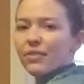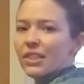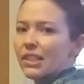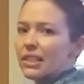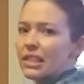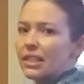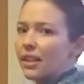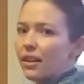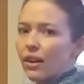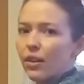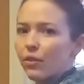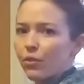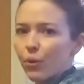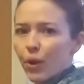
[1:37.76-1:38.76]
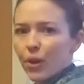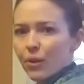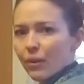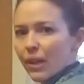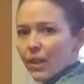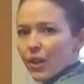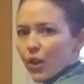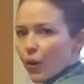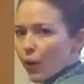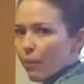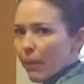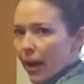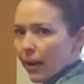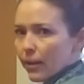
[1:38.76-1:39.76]
to sit on the floor, you don't need a yoga
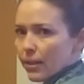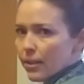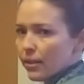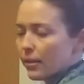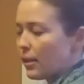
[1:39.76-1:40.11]
mat.